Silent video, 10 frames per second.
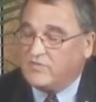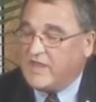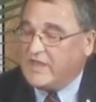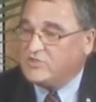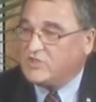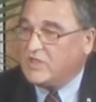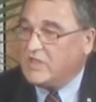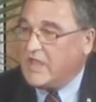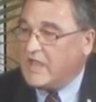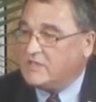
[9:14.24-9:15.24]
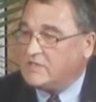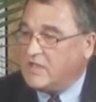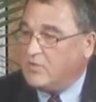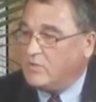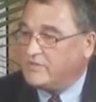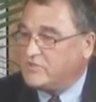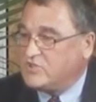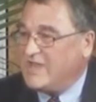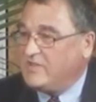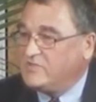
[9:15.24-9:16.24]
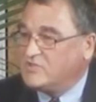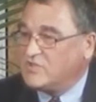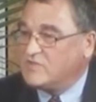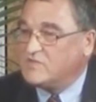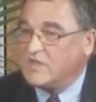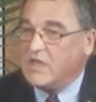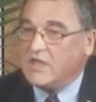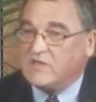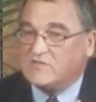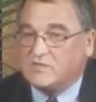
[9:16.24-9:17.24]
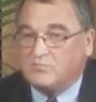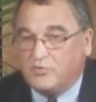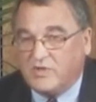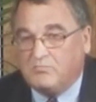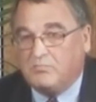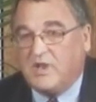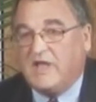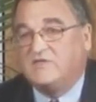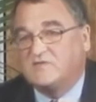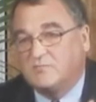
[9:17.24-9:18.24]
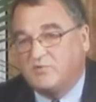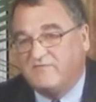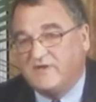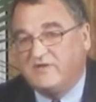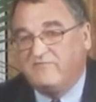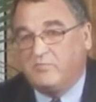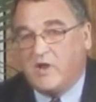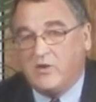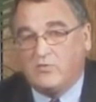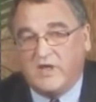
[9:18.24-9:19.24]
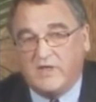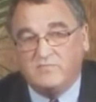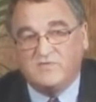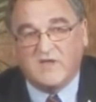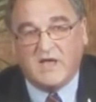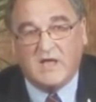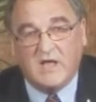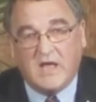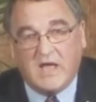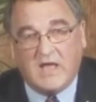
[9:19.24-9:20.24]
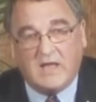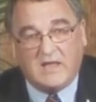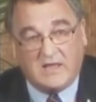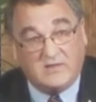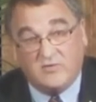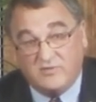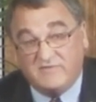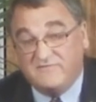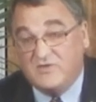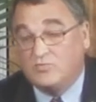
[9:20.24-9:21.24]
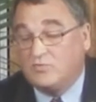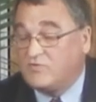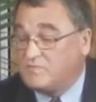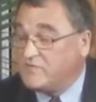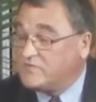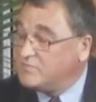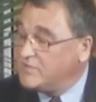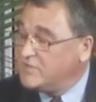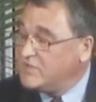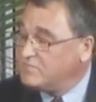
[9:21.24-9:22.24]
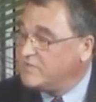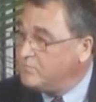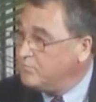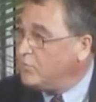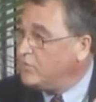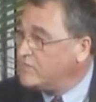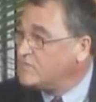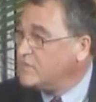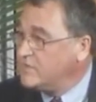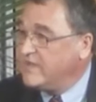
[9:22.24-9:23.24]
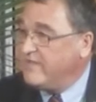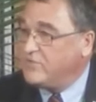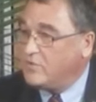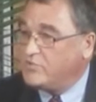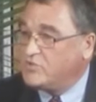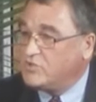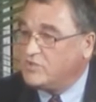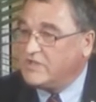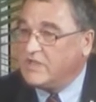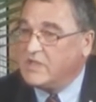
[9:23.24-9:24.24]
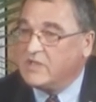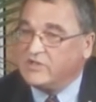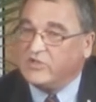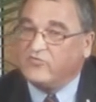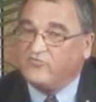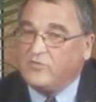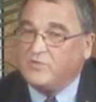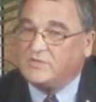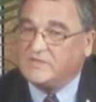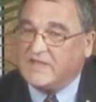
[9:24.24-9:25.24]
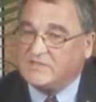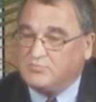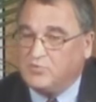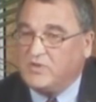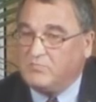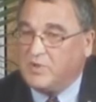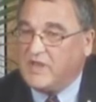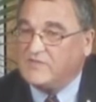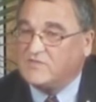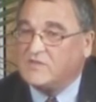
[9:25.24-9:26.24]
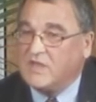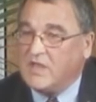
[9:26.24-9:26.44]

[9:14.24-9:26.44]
ageing, and what the challenge is to put in place the preventative programs, and there are individual responsibilities, but employers certainly have the opportunity to contribute to that, to put in place